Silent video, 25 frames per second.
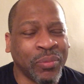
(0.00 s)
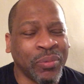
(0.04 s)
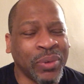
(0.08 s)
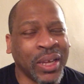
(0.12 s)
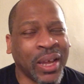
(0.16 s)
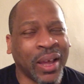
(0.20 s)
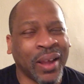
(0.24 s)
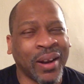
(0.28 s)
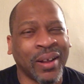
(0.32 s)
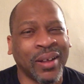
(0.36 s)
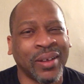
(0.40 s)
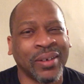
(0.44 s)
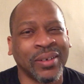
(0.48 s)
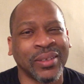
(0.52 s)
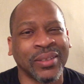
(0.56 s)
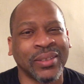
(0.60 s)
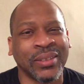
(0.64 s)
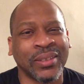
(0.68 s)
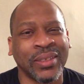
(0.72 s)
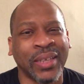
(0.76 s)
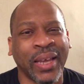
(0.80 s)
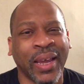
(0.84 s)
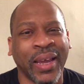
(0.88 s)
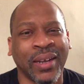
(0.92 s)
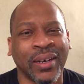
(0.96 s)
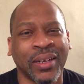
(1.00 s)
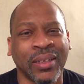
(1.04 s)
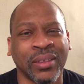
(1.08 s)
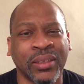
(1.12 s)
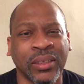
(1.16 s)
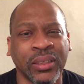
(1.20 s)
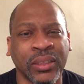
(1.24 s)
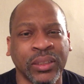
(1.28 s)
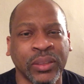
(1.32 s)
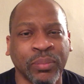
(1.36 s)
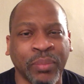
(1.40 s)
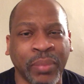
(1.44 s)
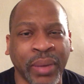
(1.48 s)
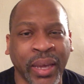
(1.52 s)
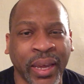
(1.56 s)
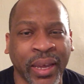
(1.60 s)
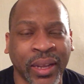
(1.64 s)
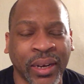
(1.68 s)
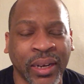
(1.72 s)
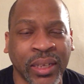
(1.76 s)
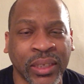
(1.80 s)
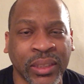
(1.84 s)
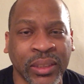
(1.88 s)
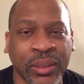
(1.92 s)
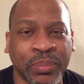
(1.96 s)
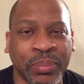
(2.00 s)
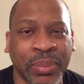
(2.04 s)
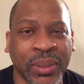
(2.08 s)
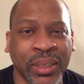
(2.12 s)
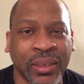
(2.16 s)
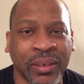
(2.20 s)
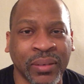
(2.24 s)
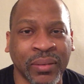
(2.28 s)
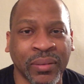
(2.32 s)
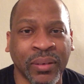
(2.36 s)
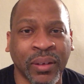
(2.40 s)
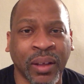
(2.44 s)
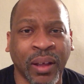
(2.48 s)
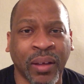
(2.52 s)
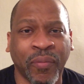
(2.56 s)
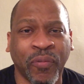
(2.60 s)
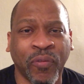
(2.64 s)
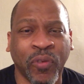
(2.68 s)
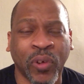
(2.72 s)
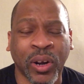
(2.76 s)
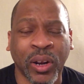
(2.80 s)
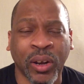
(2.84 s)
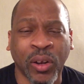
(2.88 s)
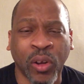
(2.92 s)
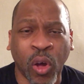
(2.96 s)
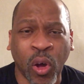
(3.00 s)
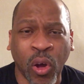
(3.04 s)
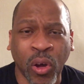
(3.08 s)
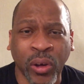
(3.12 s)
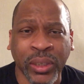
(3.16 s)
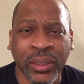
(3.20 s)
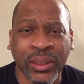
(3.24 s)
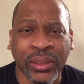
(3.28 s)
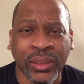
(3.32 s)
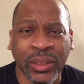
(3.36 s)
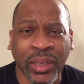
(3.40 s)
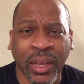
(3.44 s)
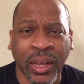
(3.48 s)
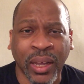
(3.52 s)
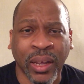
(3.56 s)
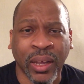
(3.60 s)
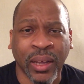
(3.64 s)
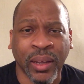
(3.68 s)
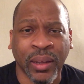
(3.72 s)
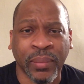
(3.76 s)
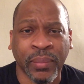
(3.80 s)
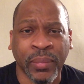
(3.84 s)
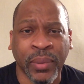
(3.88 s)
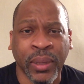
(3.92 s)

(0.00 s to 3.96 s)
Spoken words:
we got to understand that this man has been, for the longest time,